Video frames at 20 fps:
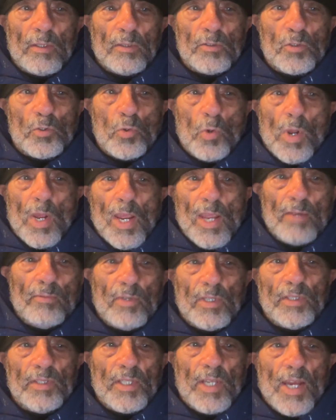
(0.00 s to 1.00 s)
Drive,
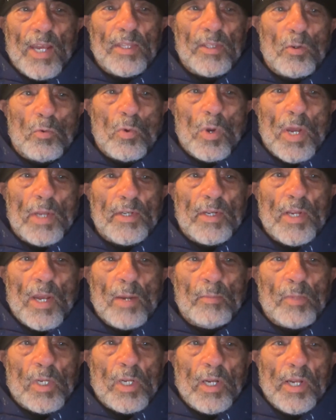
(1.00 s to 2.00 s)
and the other one
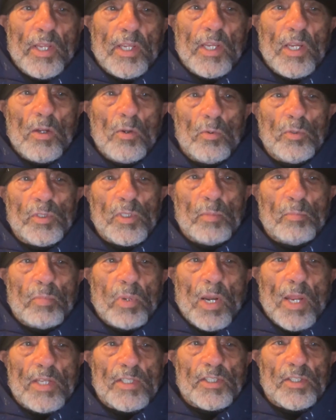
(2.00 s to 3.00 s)
I'm clicking on the
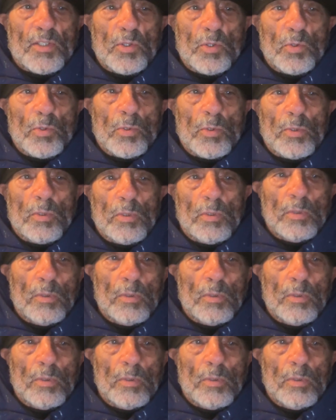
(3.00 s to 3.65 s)
plus new,